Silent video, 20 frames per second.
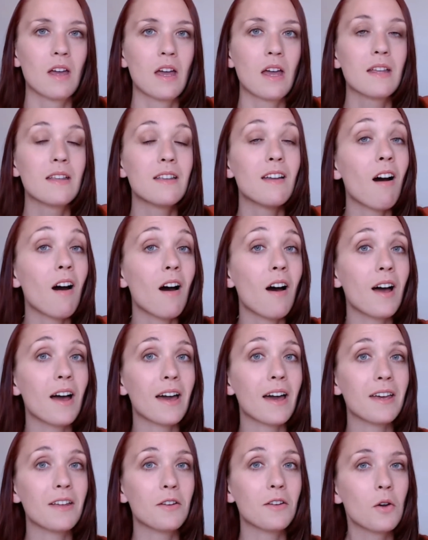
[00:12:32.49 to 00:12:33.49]

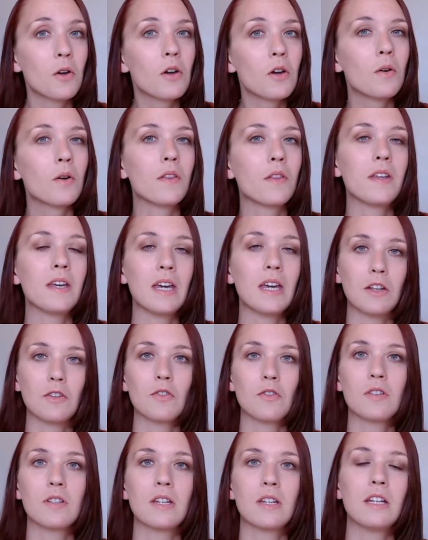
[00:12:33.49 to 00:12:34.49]
tied with the
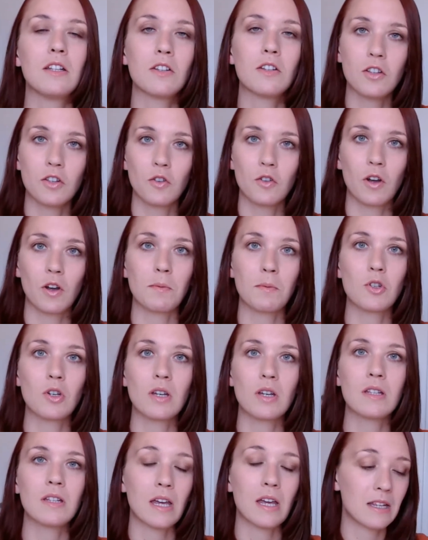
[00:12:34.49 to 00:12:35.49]
interesting
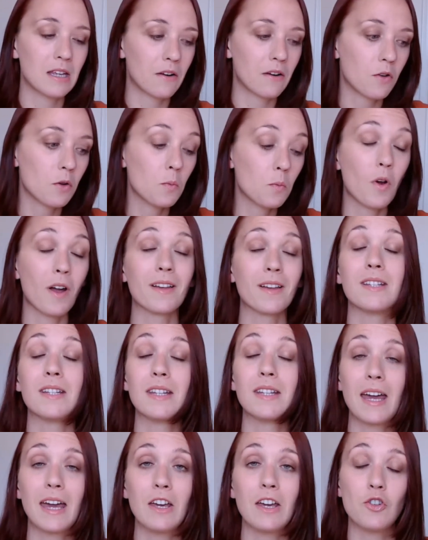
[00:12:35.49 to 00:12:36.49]
descriptions and different
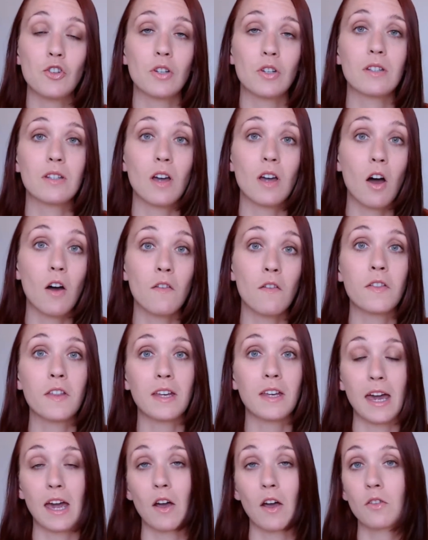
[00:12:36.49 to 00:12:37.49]
presentations of the
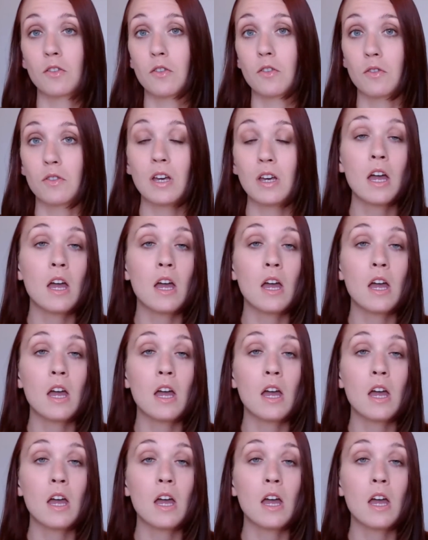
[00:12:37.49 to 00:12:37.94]
characters'